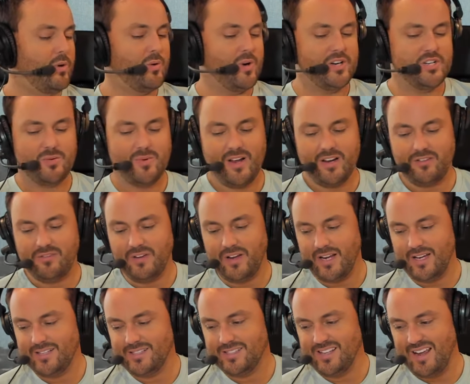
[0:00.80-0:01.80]
Well, Razorback
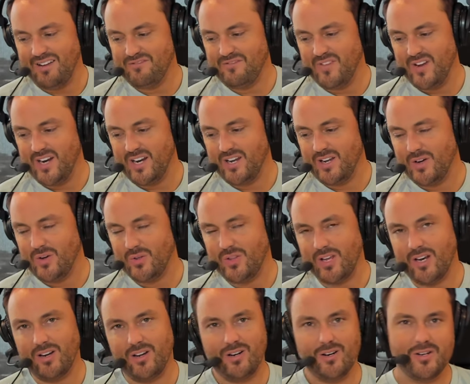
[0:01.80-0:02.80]
fans, that video
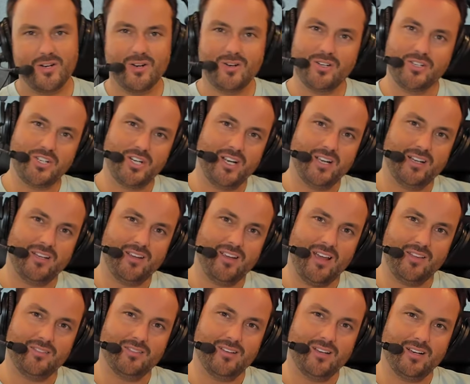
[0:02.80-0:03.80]
that Hunter Yurecek,
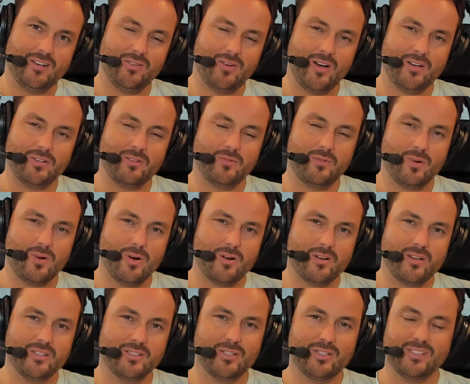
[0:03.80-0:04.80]
athletic director for
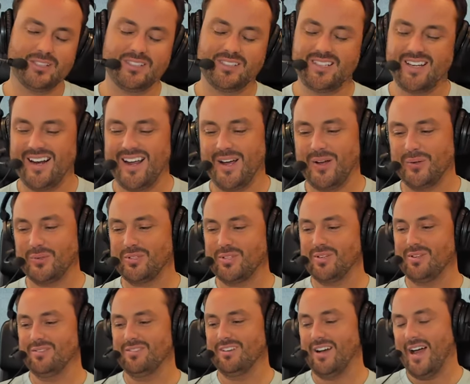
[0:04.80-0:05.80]
Arkansas, sent
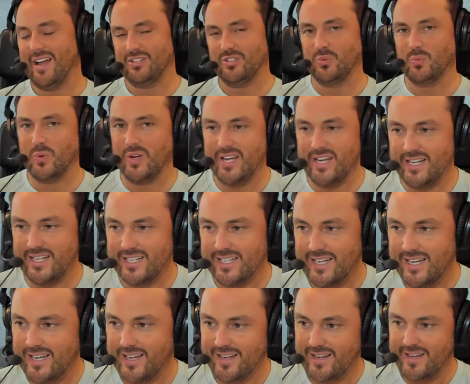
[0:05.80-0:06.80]
out last
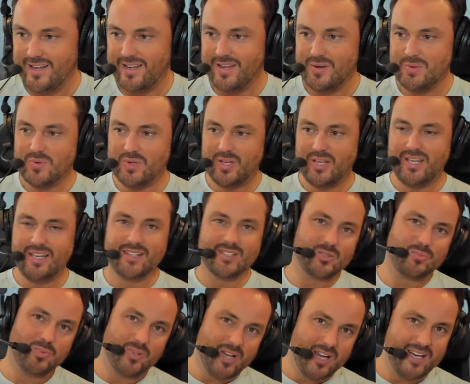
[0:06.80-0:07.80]
week, well, he
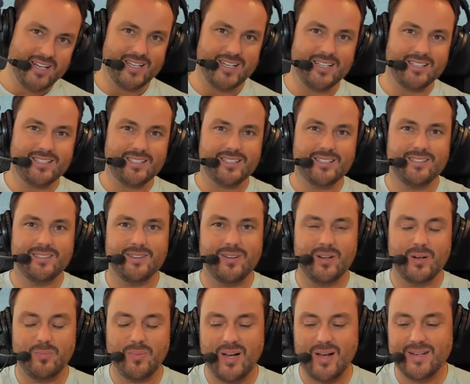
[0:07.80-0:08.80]
explained it
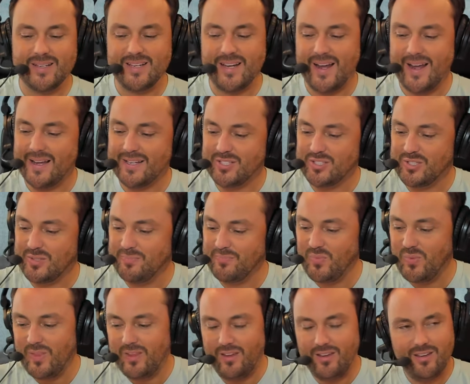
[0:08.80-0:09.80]
on a podcast,
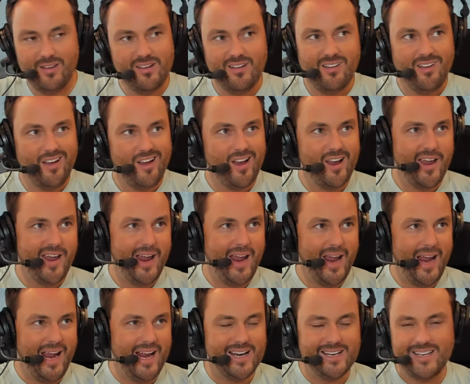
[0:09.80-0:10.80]

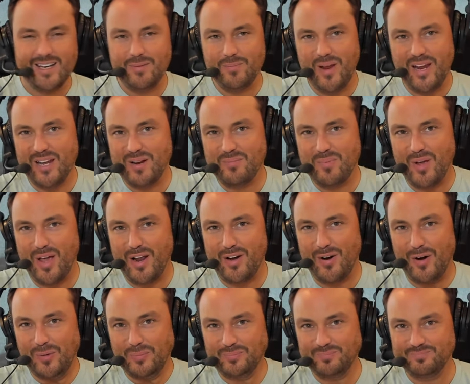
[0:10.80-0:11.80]
and it didn't make it
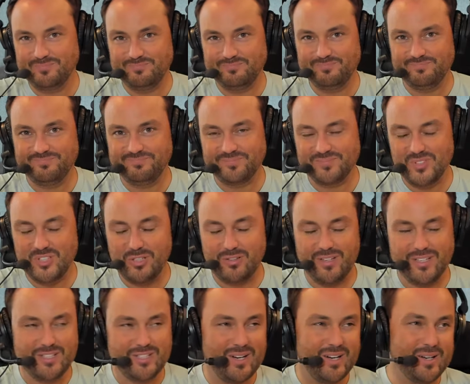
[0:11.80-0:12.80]
better.
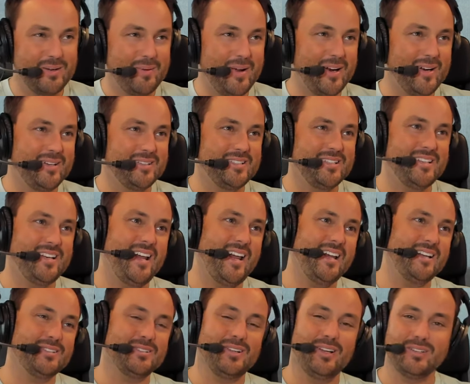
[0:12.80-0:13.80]
So let's talk about it on
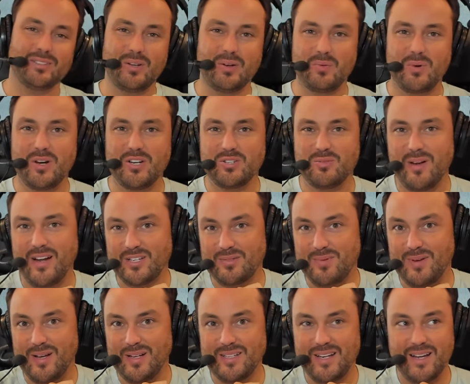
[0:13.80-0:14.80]
today's Locked On
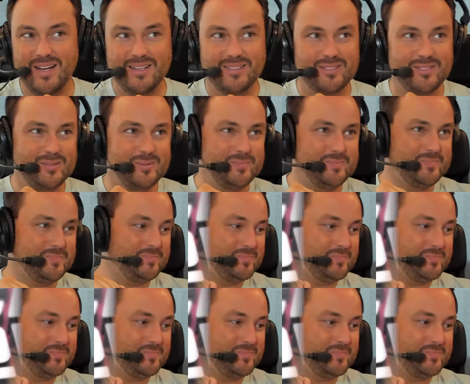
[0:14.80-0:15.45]
Razorbacks podcast.